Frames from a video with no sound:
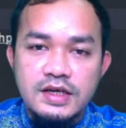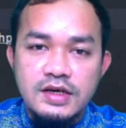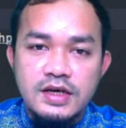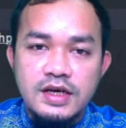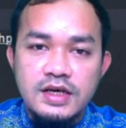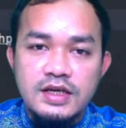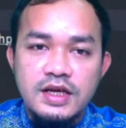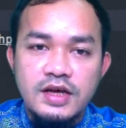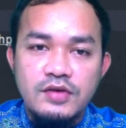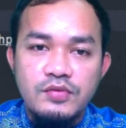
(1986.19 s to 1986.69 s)

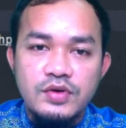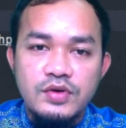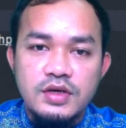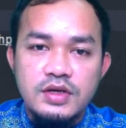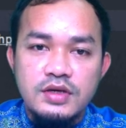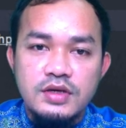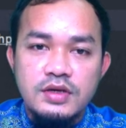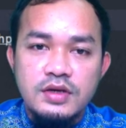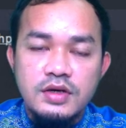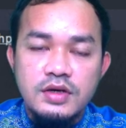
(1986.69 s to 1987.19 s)
Okay, that
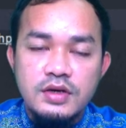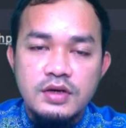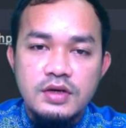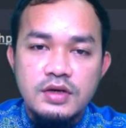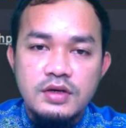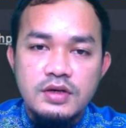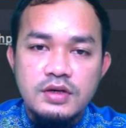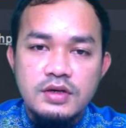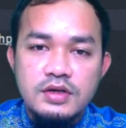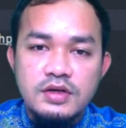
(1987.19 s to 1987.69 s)
we
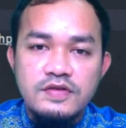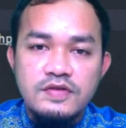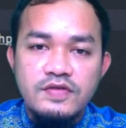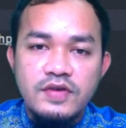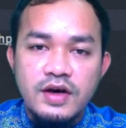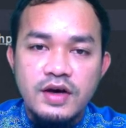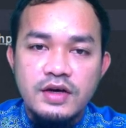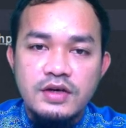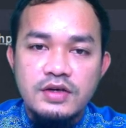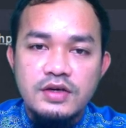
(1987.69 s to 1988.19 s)

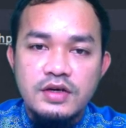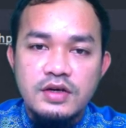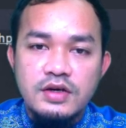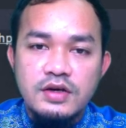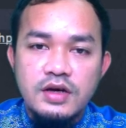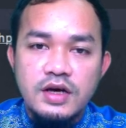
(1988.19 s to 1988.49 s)
define here